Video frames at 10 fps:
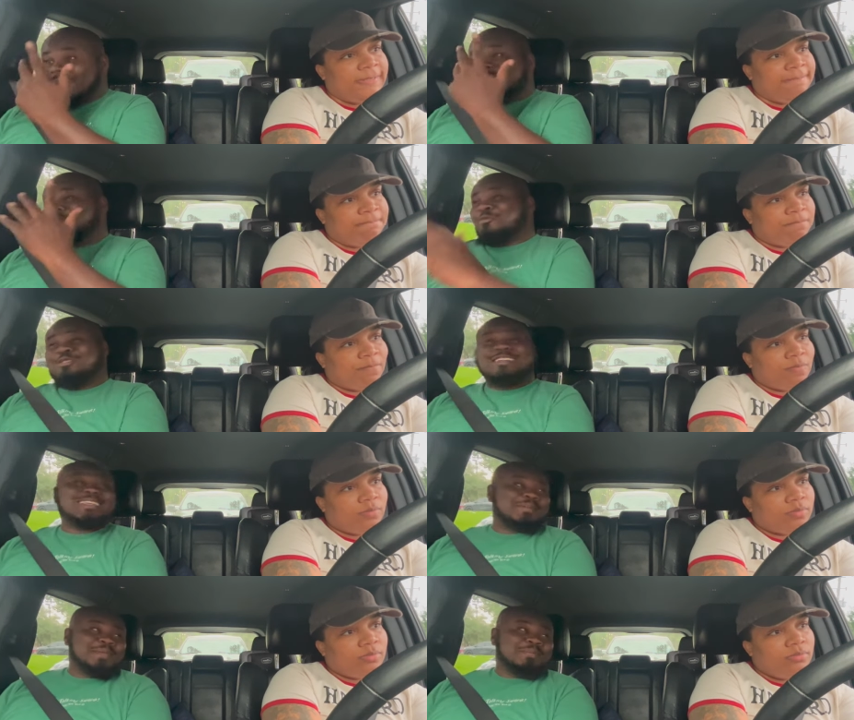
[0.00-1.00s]
Speaker 1: you can
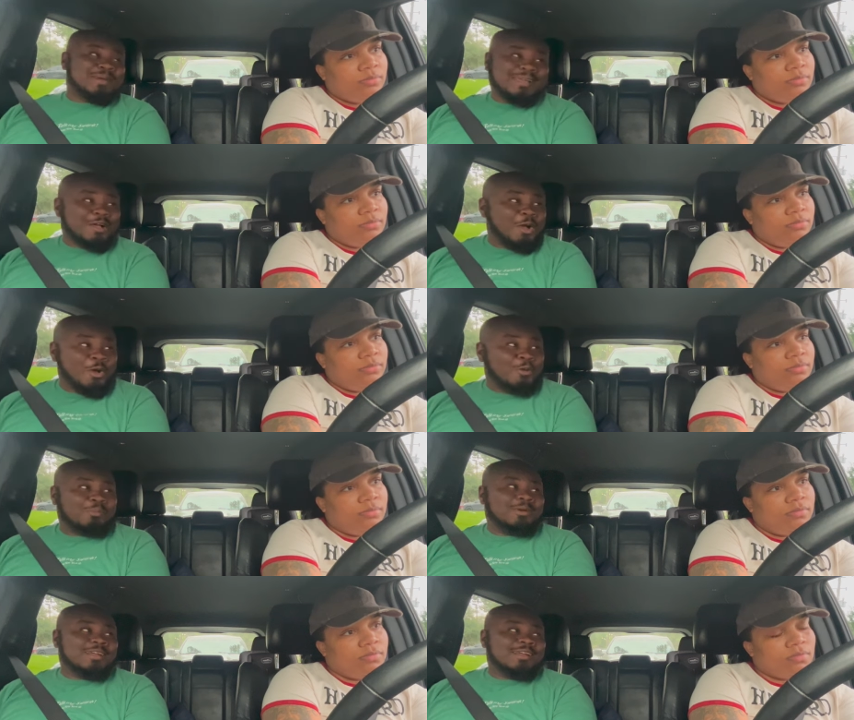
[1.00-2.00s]
take me back home,
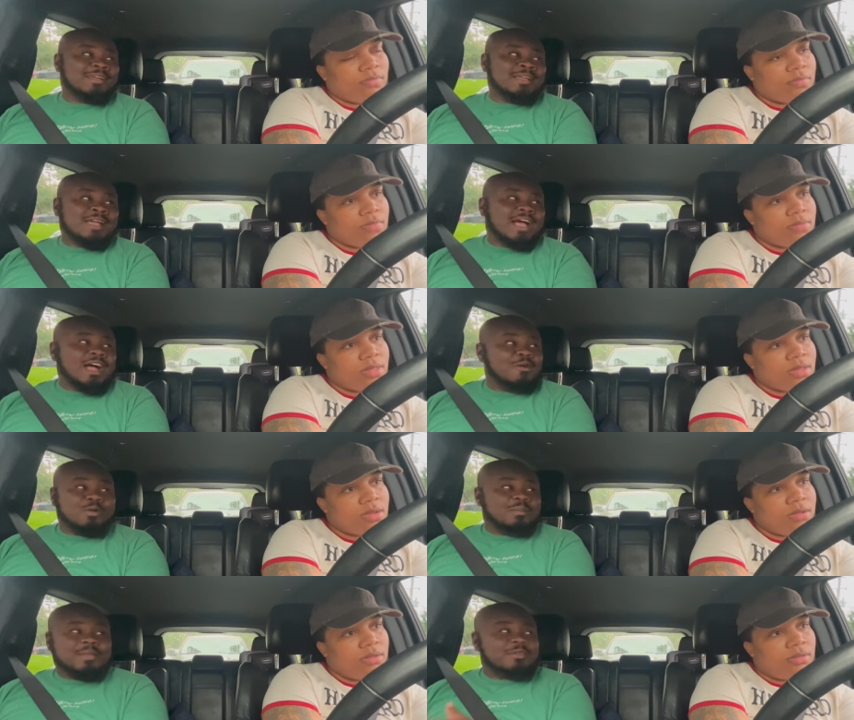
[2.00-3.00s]
bro. I don't want
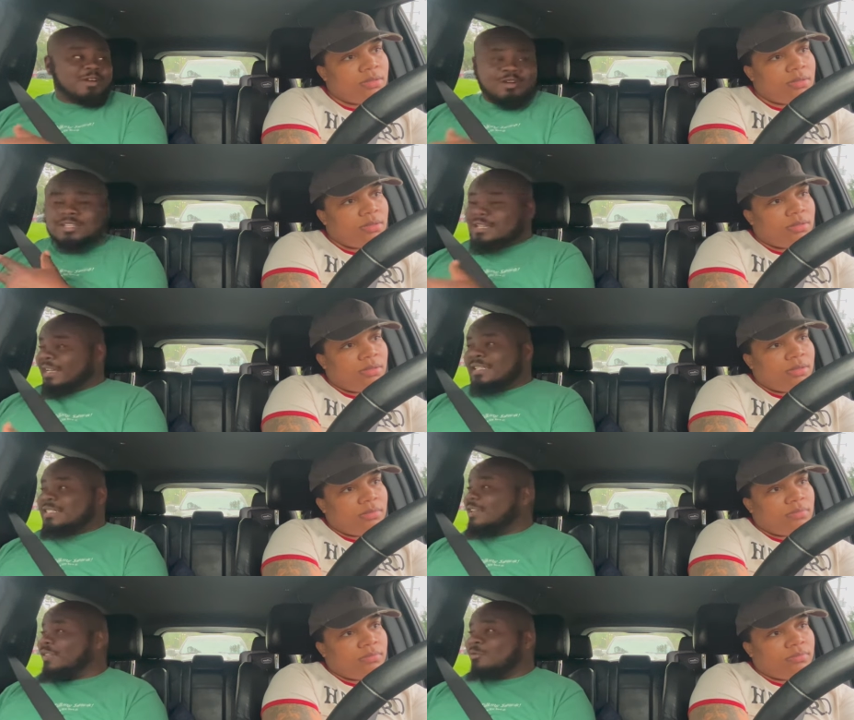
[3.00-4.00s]
to be around all this
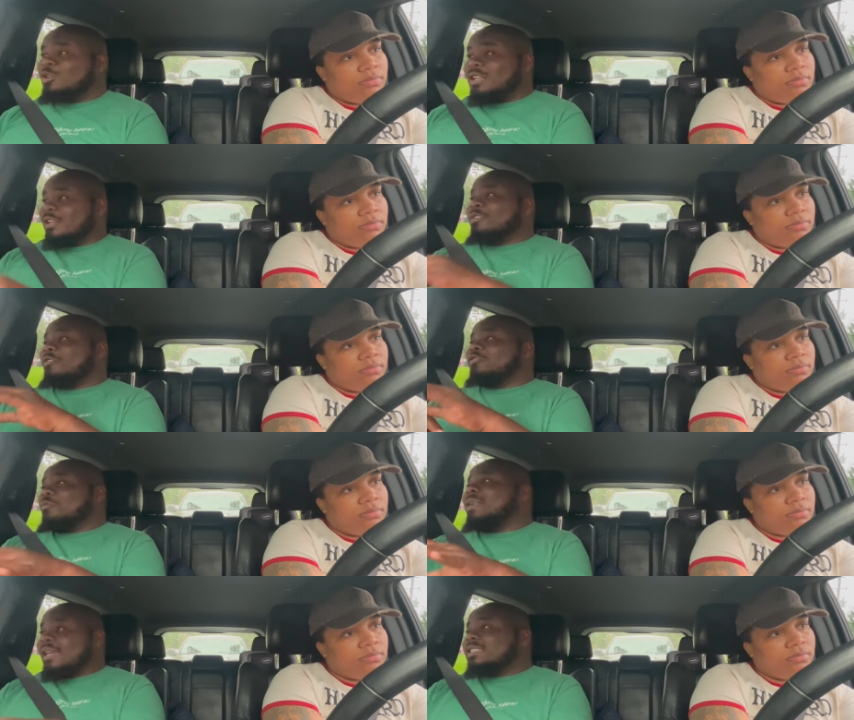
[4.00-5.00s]
negativity. I'm trying to get away from
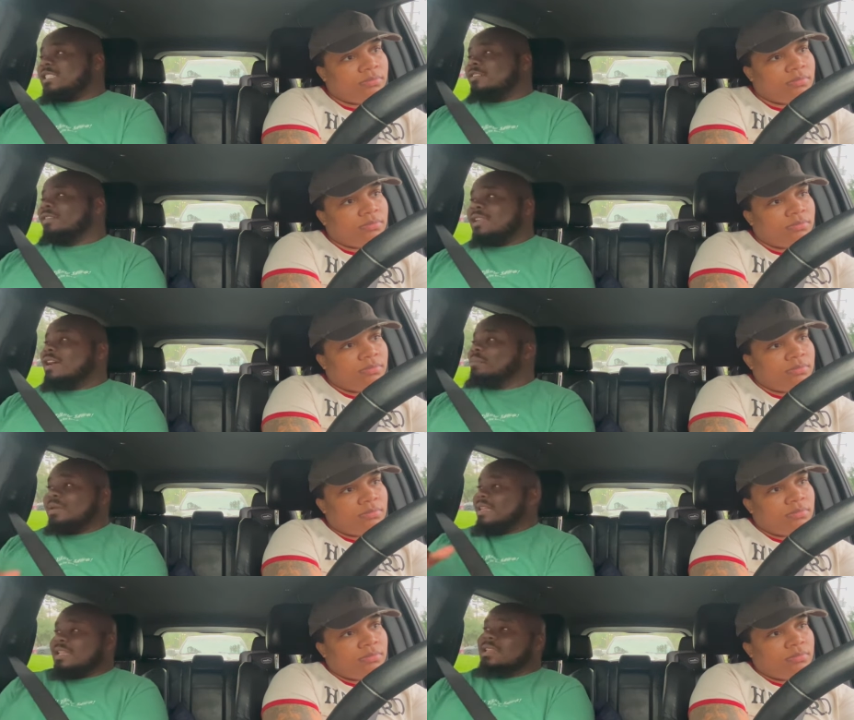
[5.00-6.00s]
negativity, not
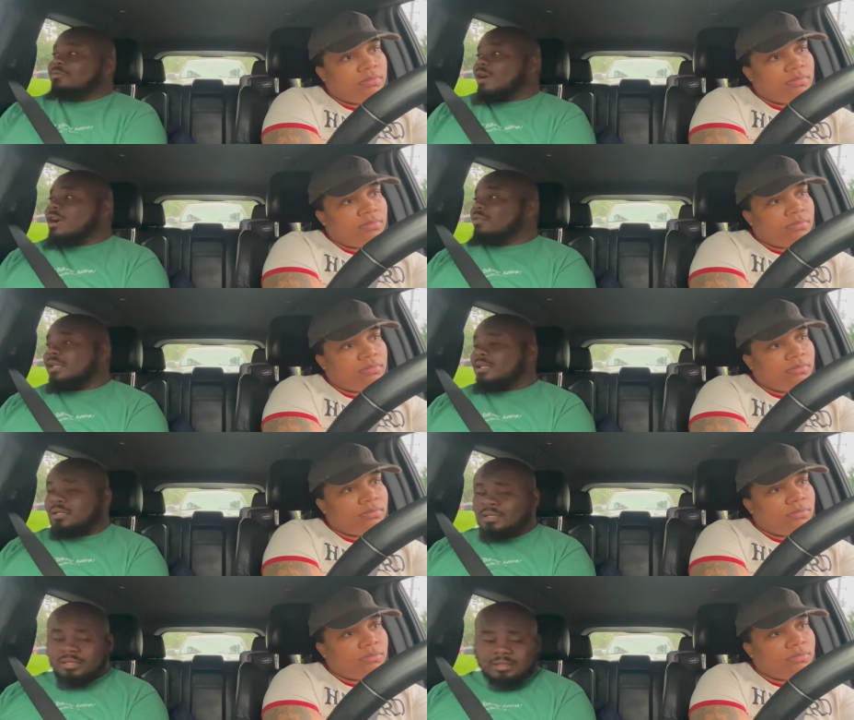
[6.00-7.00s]
be in it, around it.
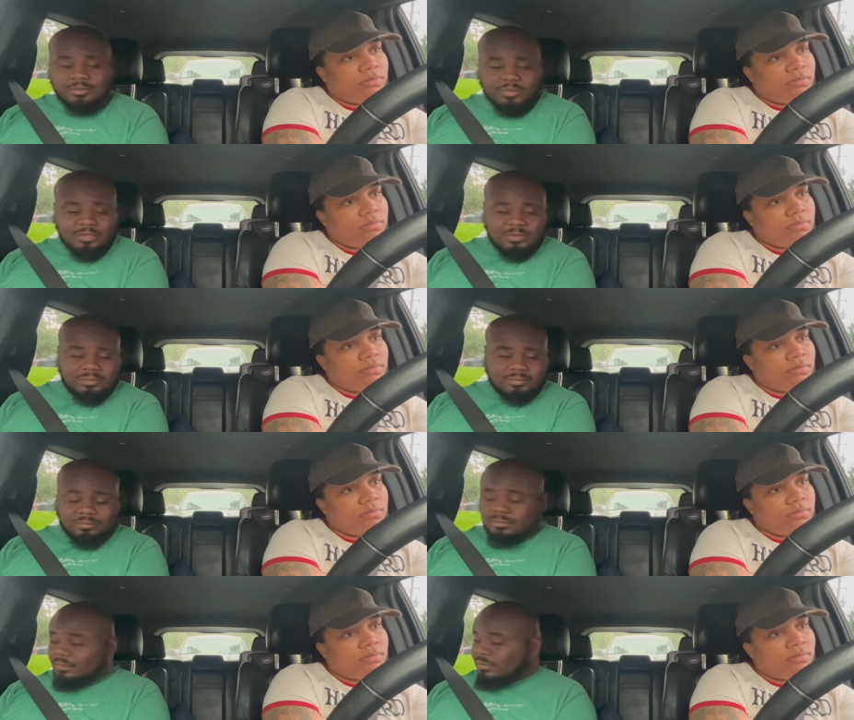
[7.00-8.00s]
What?
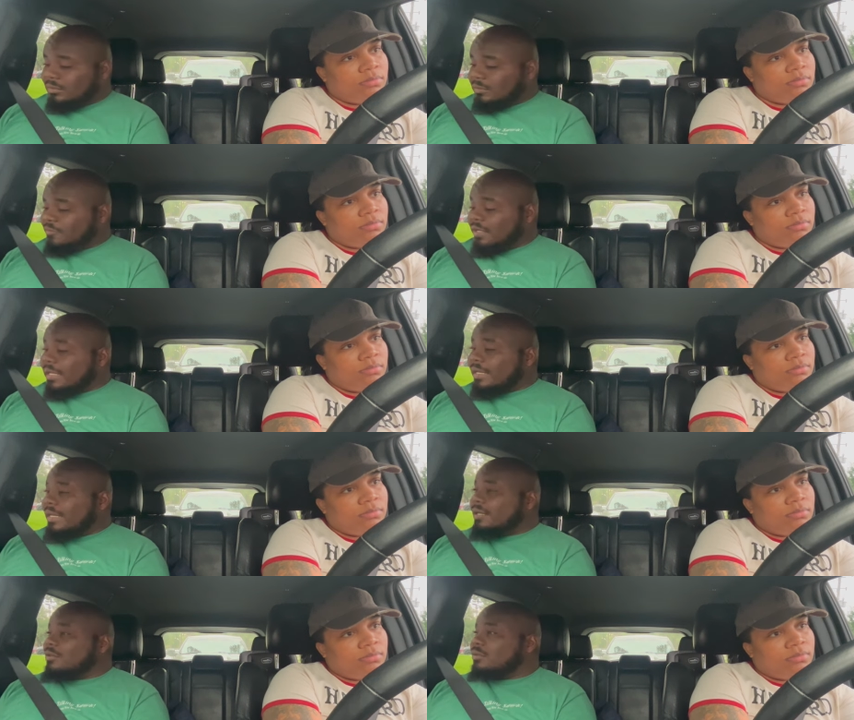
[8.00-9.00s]
Fucking
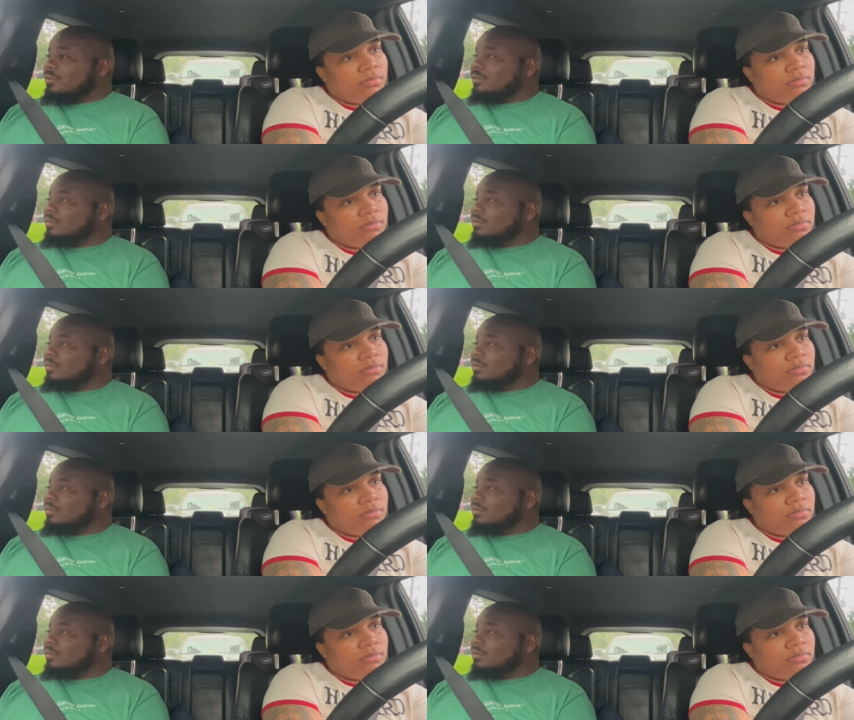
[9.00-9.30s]
hate on?